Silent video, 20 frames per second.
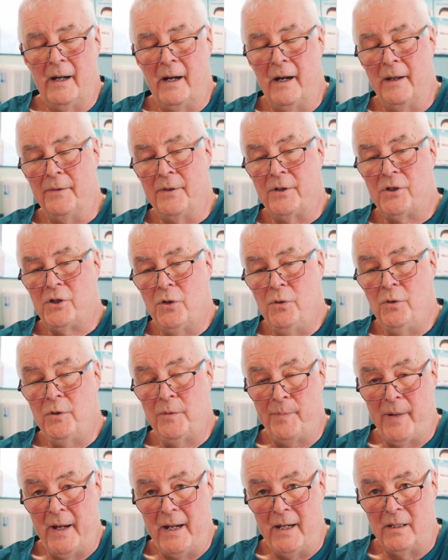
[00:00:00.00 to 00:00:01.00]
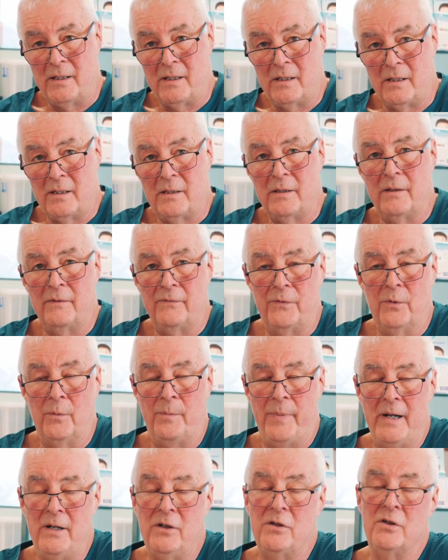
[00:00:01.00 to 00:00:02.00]
And the toothpaste for
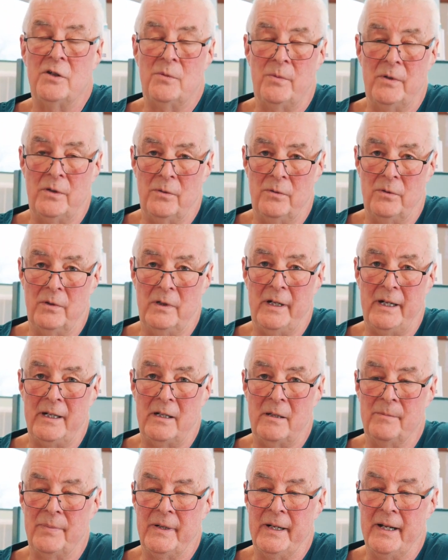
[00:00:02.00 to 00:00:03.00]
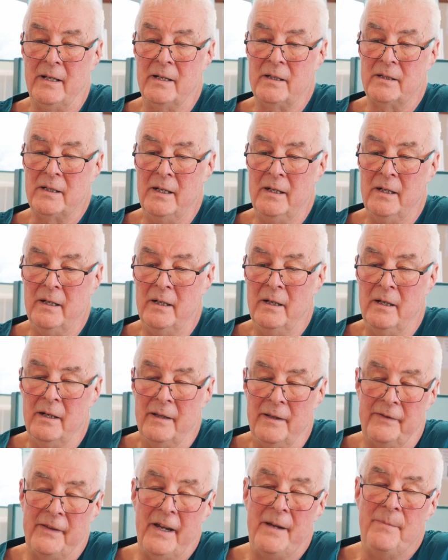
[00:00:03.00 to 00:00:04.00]
patients with oral lichen planus,
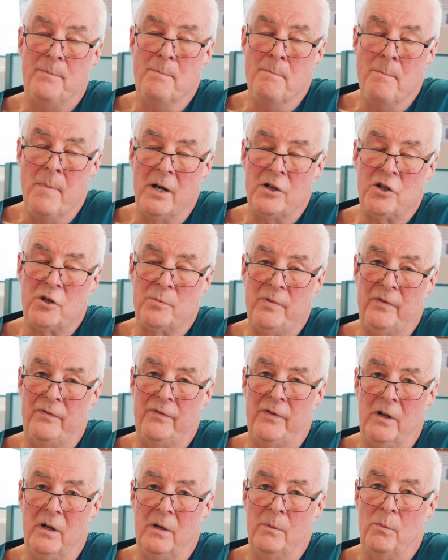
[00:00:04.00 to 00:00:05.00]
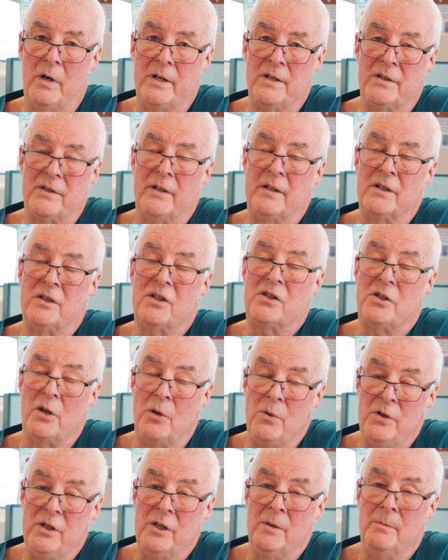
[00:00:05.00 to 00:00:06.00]
they much prefer ones that are
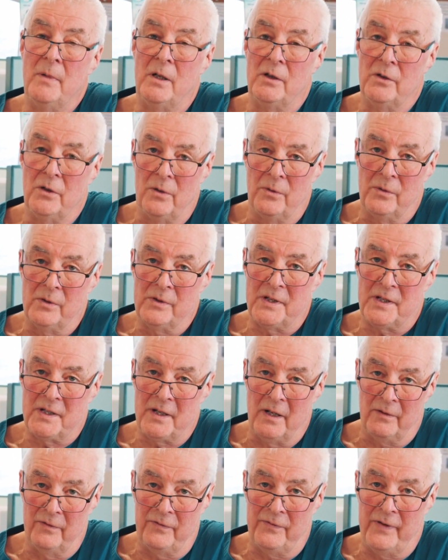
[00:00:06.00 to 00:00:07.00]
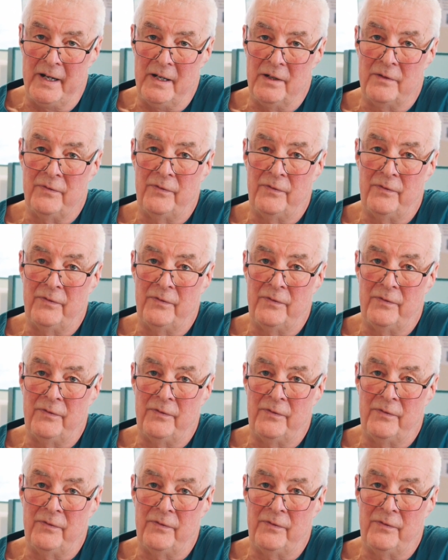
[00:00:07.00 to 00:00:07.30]
sodium lauryl sulfate